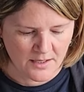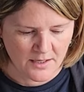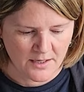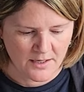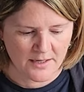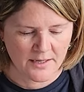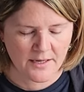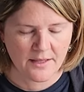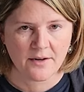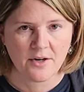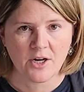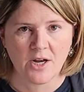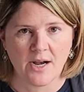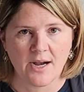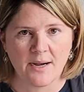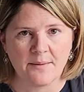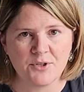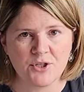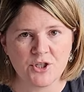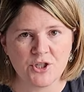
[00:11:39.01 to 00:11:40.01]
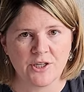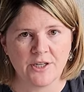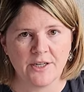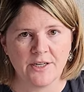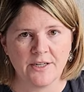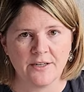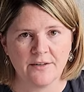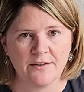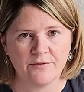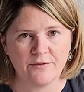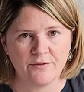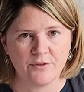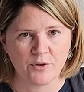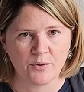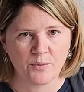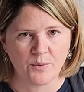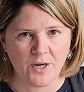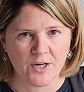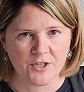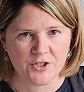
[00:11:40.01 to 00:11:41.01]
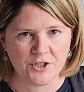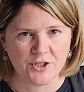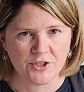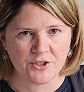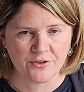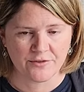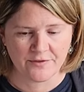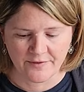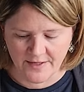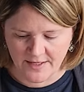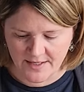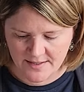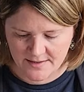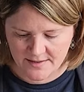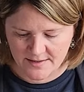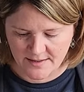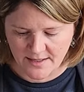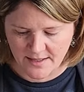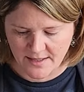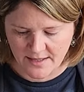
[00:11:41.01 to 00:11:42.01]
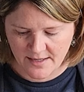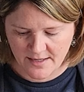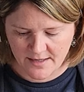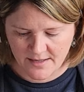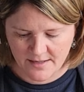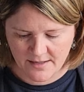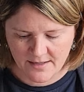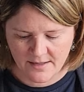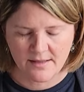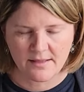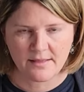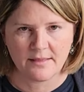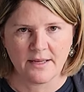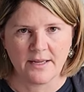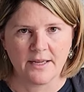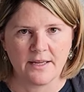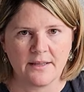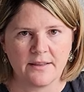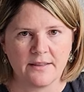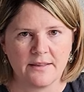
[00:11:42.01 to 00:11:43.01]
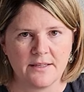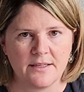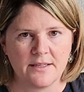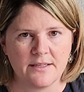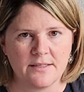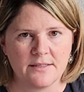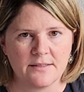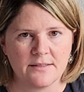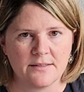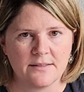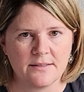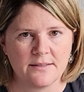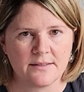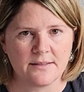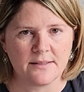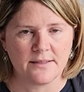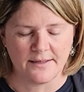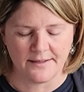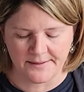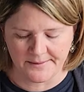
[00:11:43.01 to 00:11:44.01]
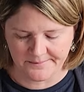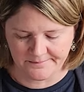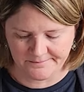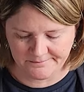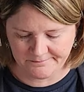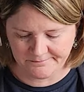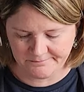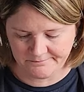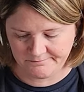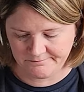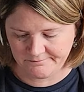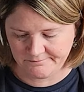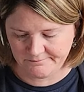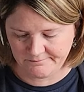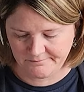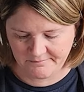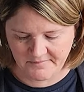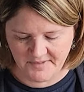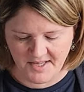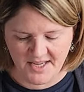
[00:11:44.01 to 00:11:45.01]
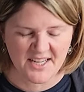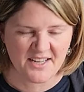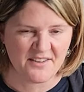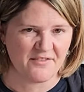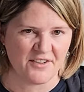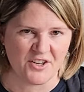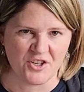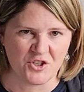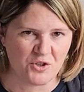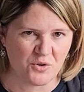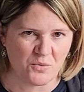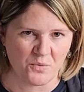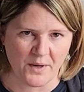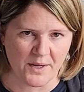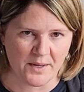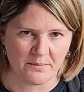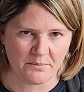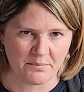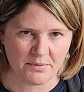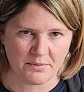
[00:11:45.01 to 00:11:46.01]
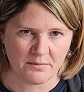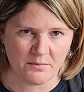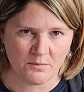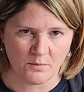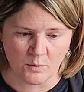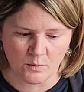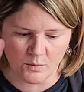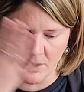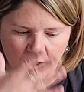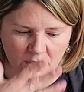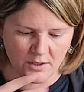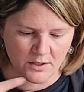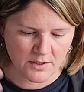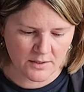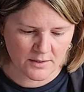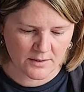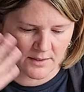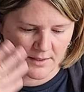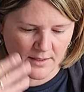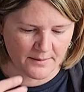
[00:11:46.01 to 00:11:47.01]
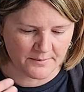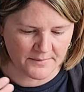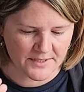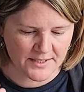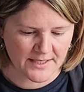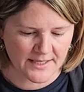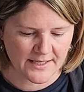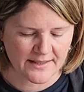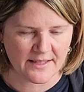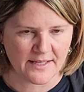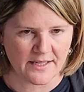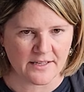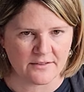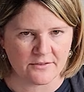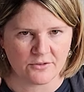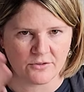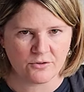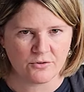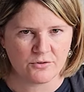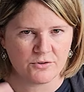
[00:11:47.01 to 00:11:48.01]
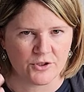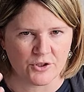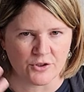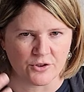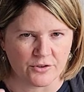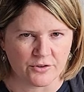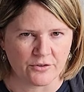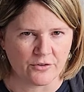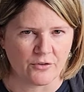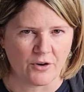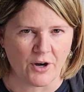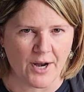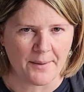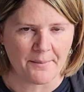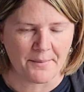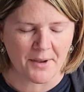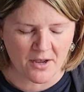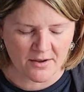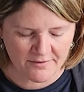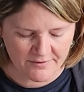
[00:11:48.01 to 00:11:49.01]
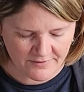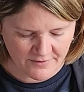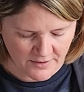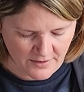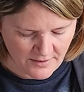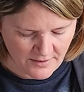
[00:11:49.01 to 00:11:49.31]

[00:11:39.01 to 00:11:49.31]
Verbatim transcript: Another option is for washing your face. I like these, any facial wipe will work to get that dirt and grime off.